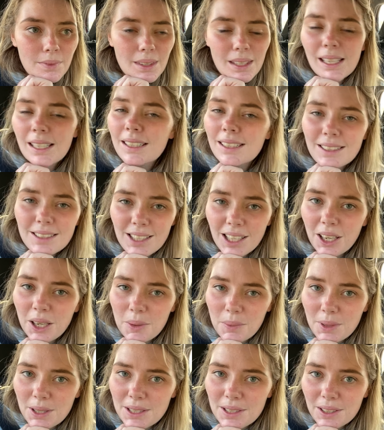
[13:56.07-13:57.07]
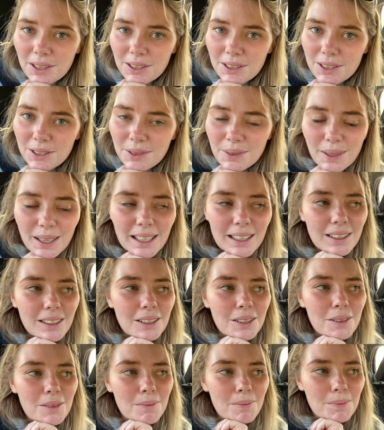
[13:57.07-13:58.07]
I didn't time this all too
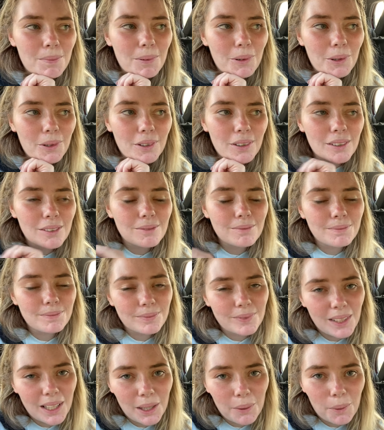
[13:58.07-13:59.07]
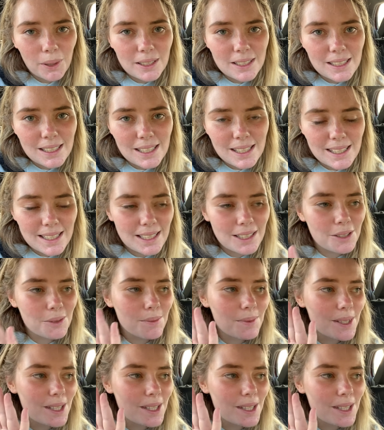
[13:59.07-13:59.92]
well, but I wanted to see them.